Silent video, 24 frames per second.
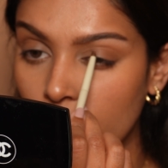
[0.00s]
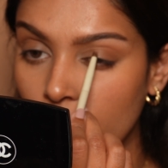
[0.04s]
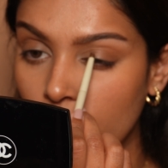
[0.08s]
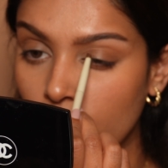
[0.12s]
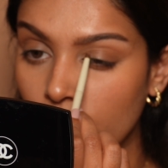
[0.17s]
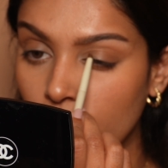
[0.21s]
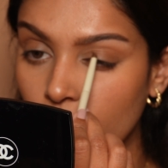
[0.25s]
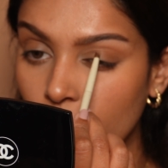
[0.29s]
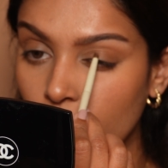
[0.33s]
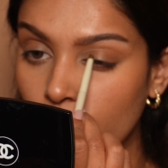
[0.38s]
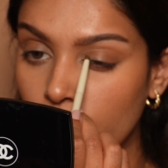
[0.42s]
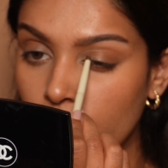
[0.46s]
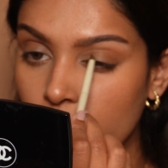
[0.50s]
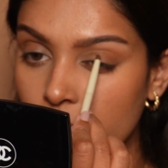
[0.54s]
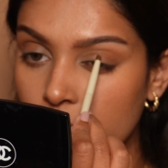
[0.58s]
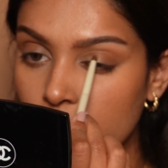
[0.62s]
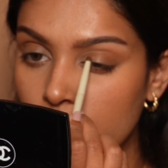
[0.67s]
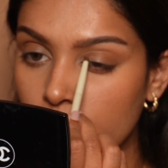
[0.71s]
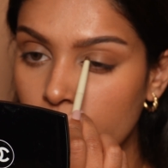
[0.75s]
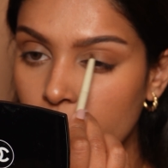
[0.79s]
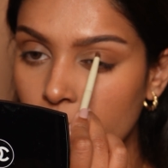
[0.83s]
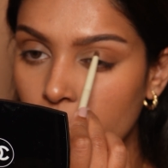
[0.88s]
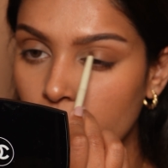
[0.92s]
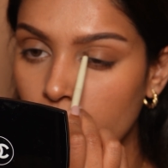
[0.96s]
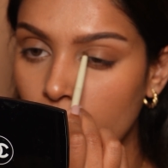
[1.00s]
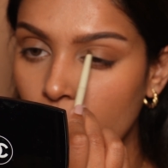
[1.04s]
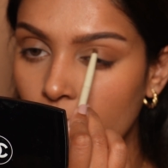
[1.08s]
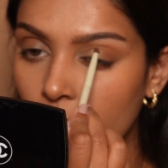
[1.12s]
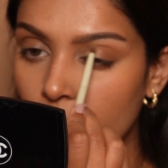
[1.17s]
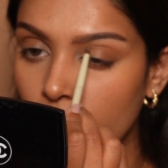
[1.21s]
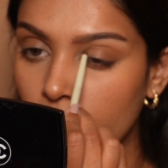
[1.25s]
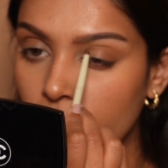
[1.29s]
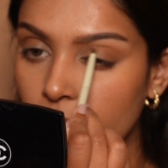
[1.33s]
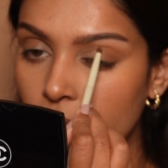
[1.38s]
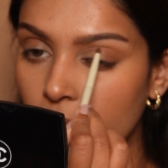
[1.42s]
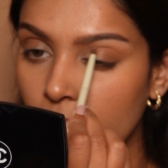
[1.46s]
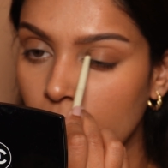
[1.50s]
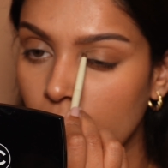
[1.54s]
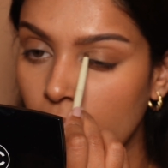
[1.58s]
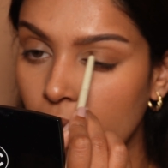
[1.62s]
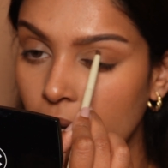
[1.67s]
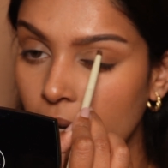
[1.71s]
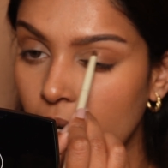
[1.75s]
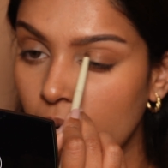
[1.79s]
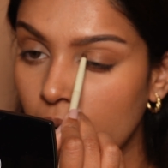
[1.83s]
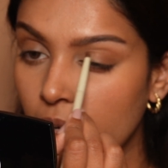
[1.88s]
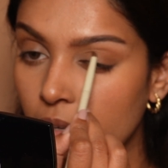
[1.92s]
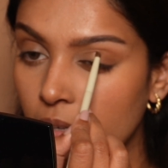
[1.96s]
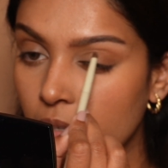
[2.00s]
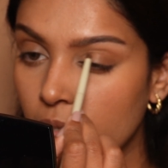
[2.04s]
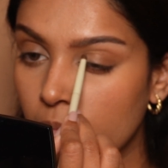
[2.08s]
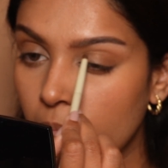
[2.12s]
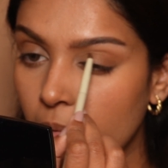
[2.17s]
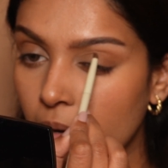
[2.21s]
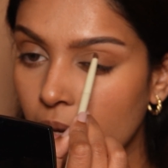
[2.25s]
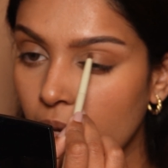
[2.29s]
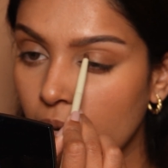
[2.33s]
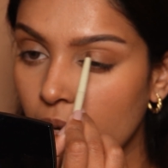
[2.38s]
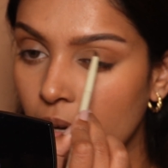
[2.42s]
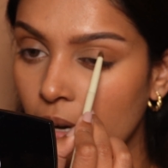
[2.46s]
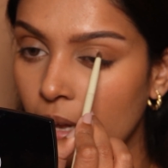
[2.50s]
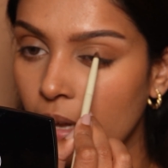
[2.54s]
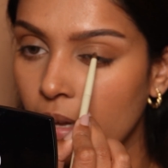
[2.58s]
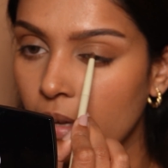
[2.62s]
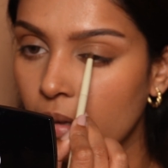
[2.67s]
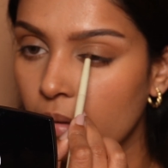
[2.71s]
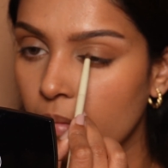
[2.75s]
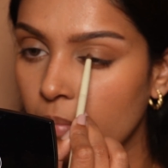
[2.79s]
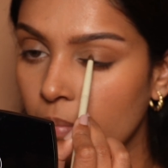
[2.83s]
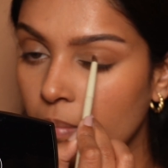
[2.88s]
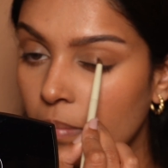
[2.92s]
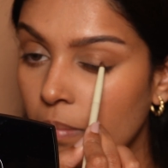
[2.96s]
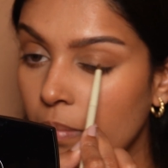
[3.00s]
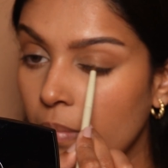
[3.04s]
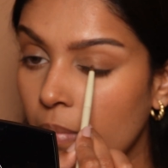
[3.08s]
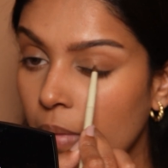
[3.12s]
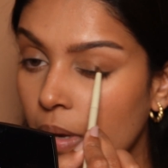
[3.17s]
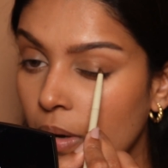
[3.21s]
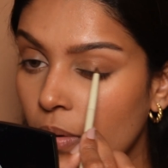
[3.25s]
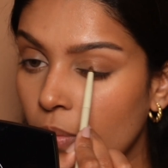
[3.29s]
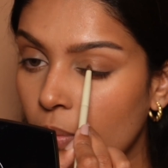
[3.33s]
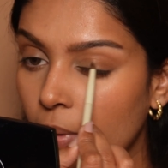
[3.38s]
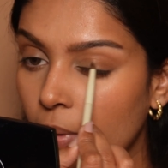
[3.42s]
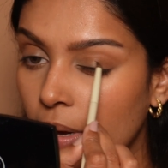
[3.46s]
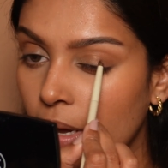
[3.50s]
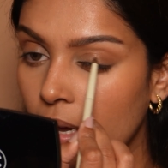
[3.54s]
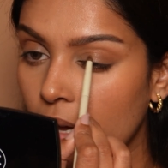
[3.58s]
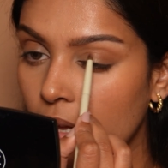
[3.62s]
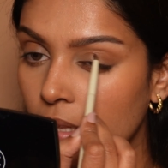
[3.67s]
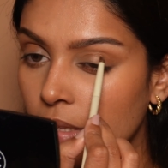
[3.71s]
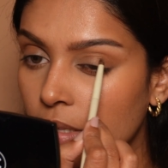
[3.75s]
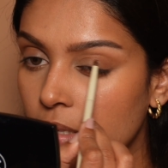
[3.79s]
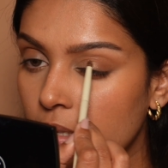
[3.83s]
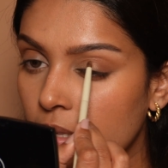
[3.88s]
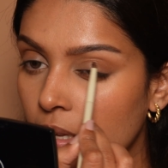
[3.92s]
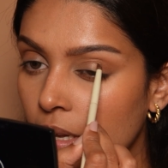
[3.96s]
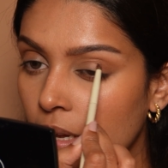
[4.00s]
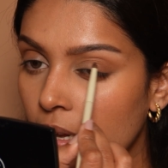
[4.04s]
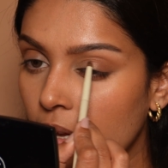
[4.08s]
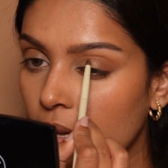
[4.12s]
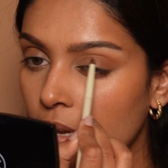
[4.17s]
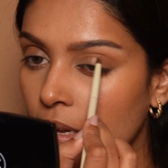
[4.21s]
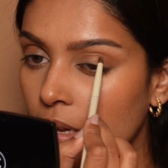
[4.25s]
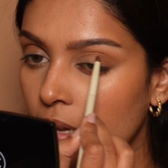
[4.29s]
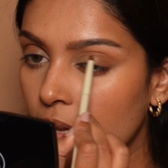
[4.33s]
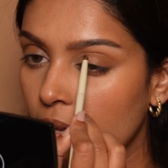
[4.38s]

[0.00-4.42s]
you know, the visible part of the lid, and just bring it like midway, I'd say.